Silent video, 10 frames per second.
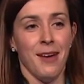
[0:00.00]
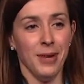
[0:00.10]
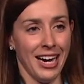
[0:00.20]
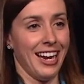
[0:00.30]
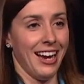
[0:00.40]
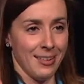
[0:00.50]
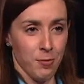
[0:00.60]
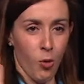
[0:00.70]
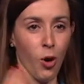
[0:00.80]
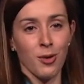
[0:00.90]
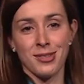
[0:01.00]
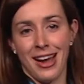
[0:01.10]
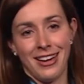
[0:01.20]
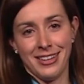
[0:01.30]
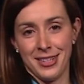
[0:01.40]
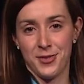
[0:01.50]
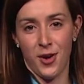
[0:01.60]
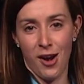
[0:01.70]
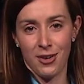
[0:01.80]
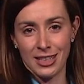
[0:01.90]
But boy was I in his
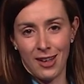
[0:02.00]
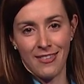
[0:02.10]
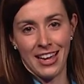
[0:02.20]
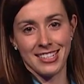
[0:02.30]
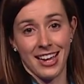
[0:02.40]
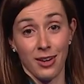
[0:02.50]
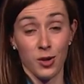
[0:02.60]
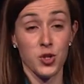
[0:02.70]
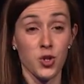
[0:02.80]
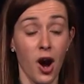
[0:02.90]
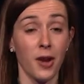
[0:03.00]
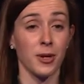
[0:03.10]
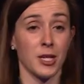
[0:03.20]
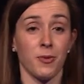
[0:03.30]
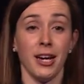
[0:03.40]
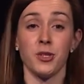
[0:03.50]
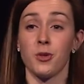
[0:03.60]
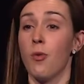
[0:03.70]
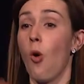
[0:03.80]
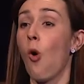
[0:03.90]
firing line that day, and I was trying to explain to
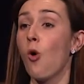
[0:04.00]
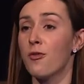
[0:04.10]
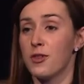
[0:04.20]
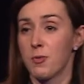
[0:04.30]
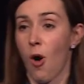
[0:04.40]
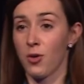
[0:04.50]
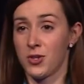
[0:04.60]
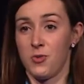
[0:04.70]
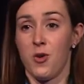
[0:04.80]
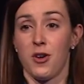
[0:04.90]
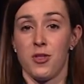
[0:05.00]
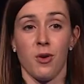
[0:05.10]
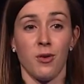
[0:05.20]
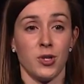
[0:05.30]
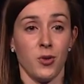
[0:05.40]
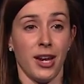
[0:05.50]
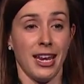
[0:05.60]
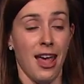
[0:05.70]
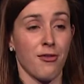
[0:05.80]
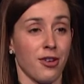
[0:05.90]
him all of this policy work that we were doing
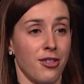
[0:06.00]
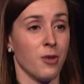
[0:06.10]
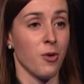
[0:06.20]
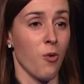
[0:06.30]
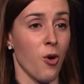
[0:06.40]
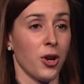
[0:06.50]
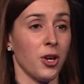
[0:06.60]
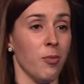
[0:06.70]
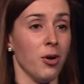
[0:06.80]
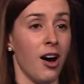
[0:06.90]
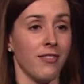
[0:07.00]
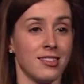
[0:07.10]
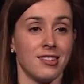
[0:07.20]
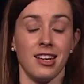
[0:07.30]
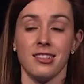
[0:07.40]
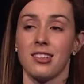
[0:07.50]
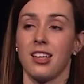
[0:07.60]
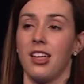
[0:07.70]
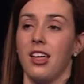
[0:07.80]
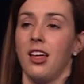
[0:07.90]
and everything we were working on behind the scenes.
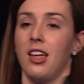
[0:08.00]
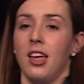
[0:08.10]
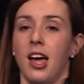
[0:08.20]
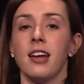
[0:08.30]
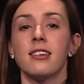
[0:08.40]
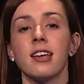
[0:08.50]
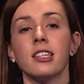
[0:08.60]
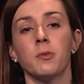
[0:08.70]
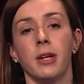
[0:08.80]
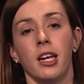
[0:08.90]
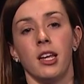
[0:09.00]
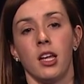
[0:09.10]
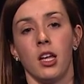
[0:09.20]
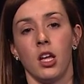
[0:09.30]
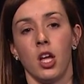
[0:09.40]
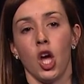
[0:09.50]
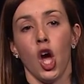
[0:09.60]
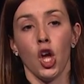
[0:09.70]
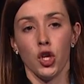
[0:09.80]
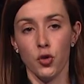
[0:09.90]
And he said to me,
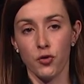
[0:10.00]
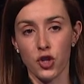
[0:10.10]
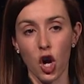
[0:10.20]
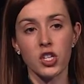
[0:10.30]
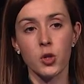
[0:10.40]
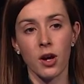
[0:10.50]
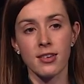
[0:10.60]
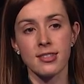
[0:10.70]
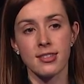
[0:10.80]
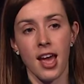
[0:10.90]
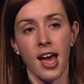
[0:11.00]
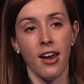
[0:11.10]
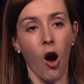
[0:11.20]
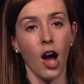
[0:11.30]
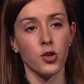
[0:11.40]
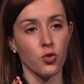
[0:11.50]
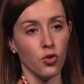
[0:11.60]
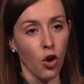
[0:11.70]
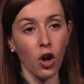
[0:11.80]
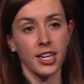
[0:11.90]
you've got to understand, I do
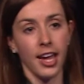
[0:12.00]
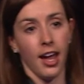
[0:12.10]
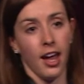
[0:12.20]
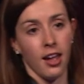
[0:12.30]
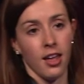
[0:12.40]
not care